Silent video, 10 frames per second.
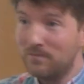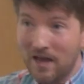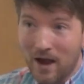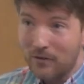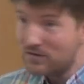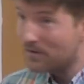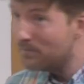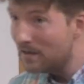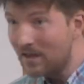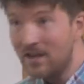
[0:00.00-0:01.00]
down to
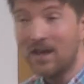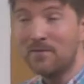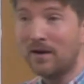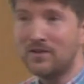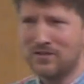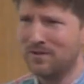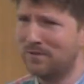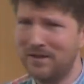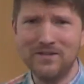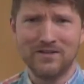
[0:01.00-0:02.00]
me and my
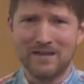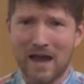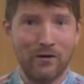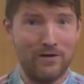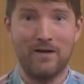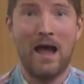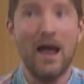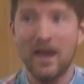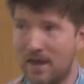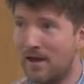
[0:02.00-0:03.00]
siblings. And now here
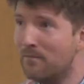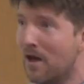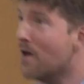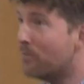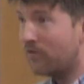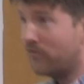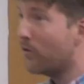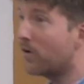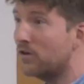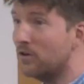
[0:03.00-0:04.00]
I am
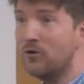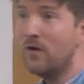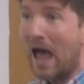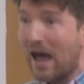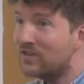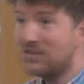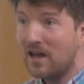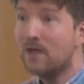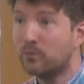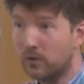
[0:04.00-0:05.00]
before you as
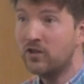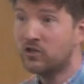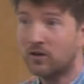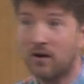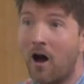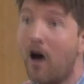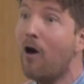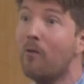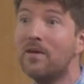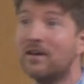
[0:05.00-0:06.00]
a preacher,
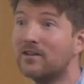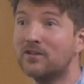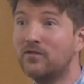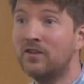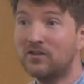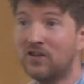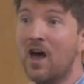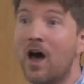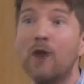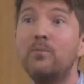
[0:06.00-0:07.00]
all because of this
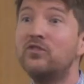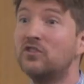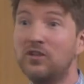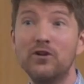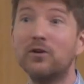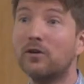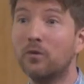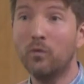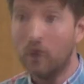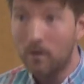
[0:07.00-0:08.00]
obscure
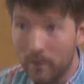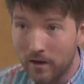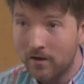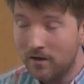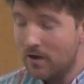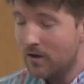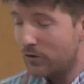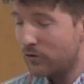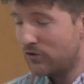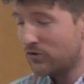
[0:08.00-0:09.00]
woman
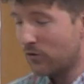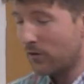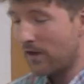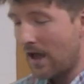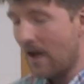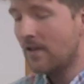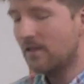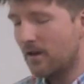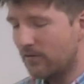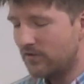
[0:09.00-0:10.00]
whose story I
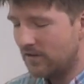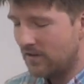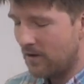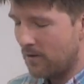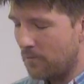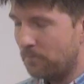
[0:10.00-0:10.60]
love to tell.